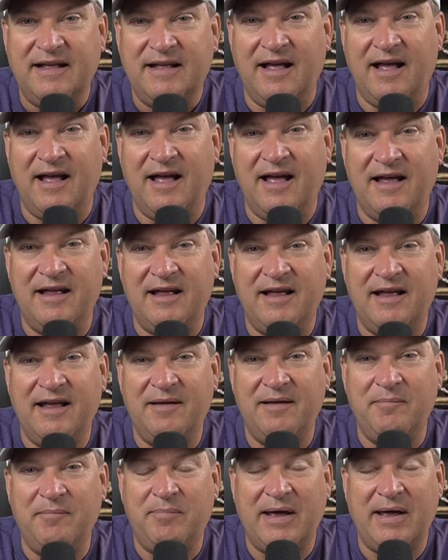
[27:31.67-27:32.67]
Uh,
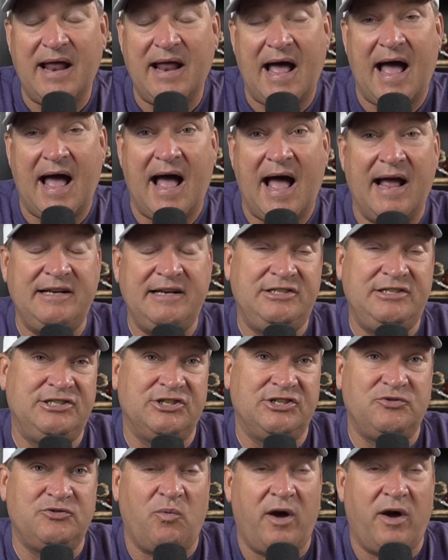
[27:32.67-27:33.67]
but I
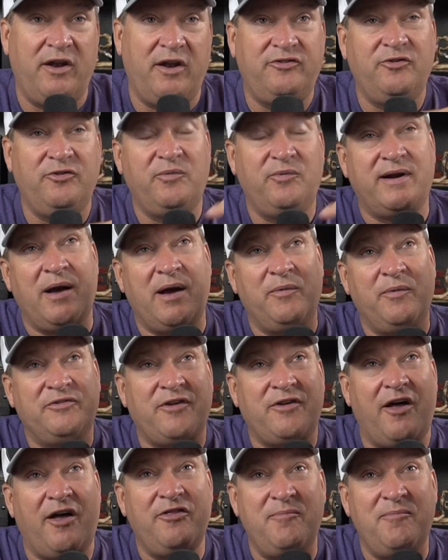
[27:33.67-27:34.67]
just wanted to, when I
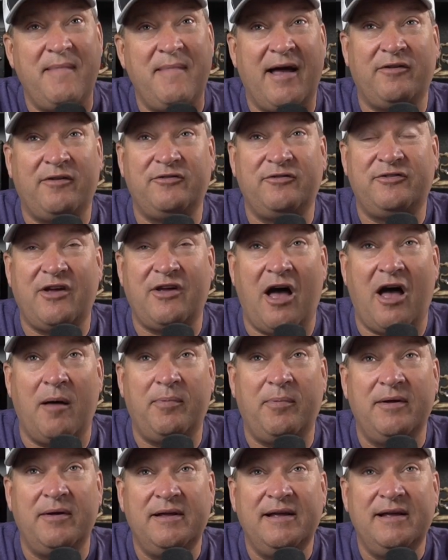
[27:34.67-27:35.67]
was on the
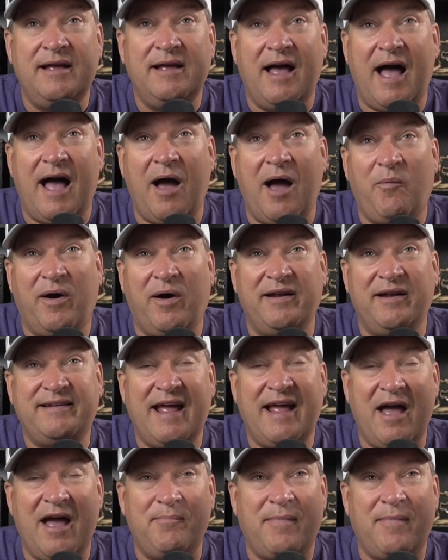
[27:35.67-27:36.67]
mountaintop, I wanted
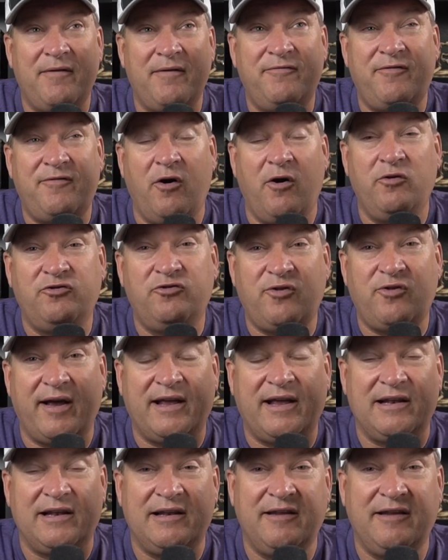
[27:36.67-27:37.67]
to have my phone so I
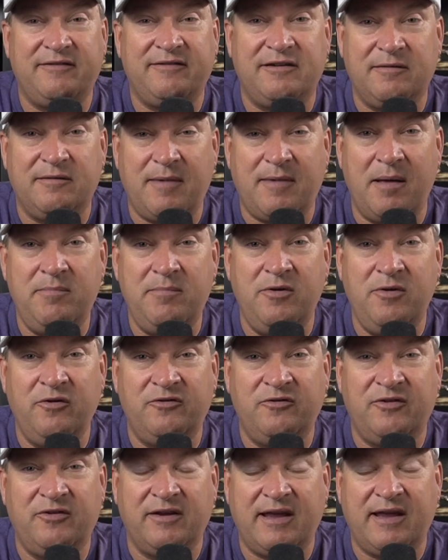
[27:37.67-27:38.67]
could listen to my
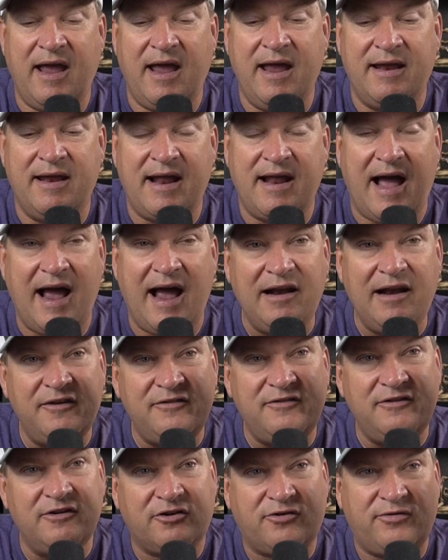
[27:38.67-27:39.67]
music. And I
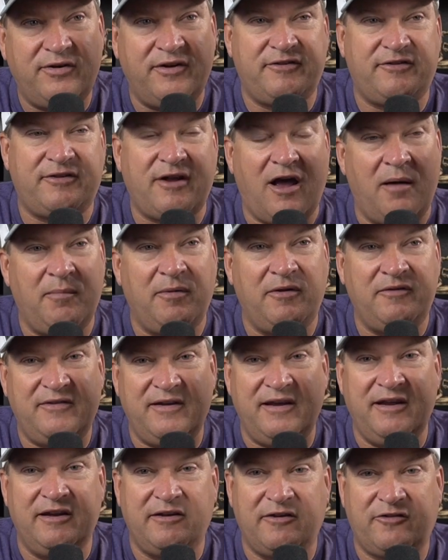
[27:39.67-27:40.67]
listened to Chris
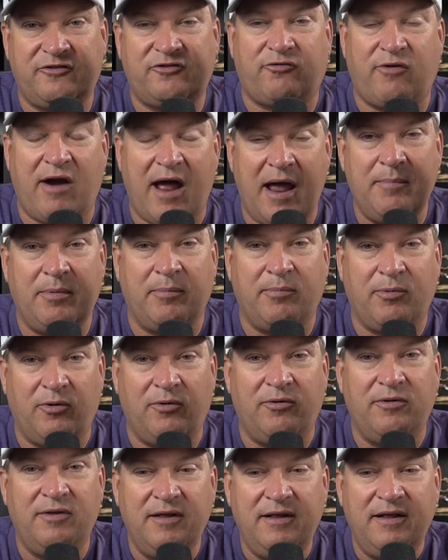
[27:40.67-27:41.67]
Tomlin's
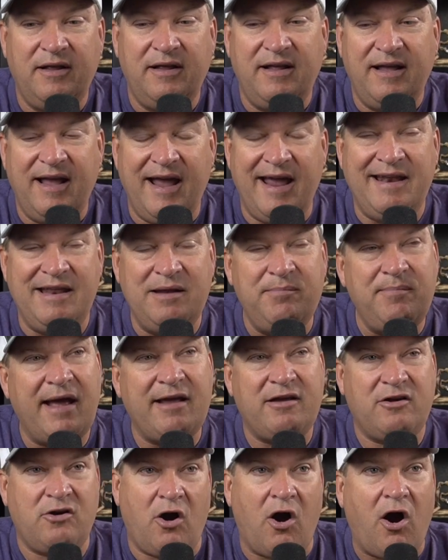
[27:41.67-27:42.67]
Indescribable. And in
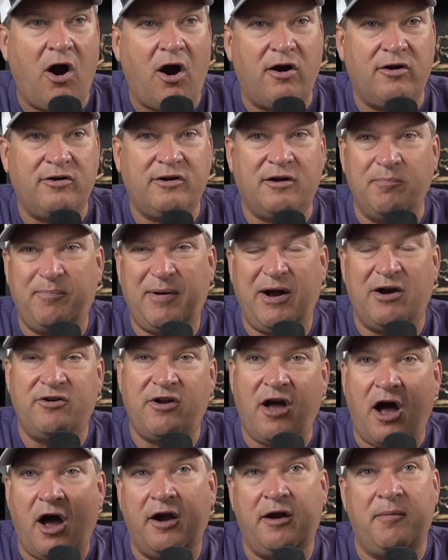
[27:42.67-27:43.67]
my car, compared
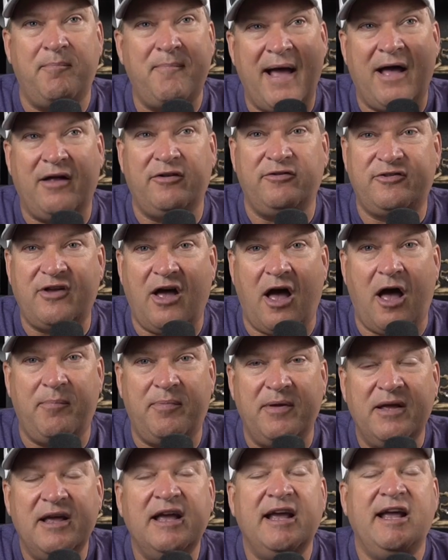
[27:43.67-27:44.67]
to on a
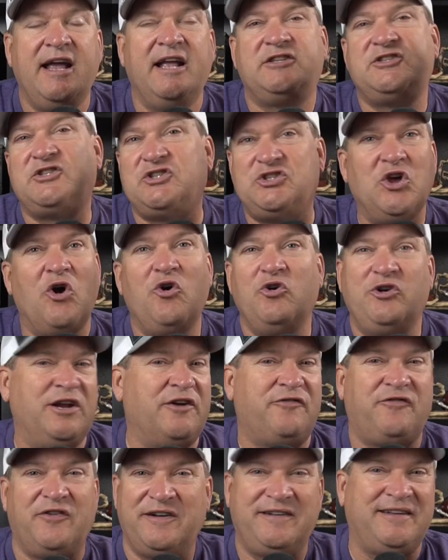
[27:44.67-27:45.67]
mountaintop, it's so
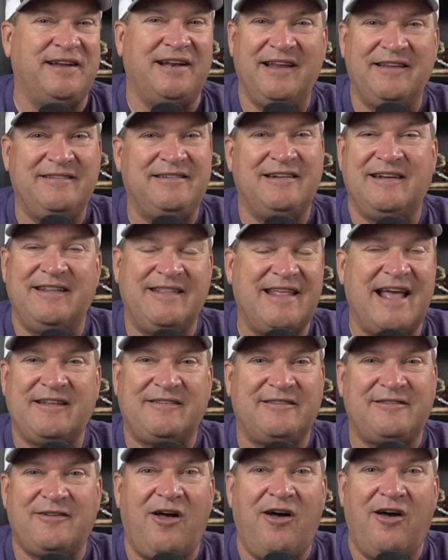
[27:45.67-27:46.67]
different to listen to
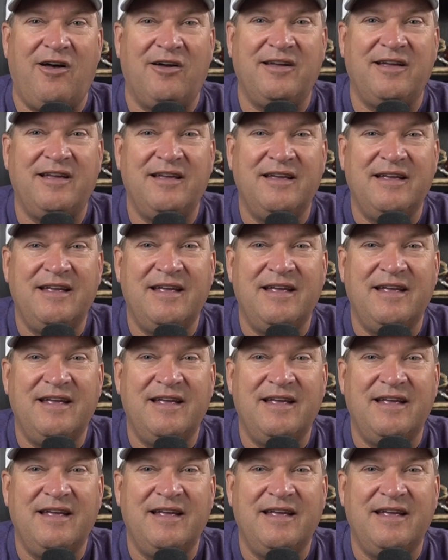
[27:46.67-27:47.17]
that song.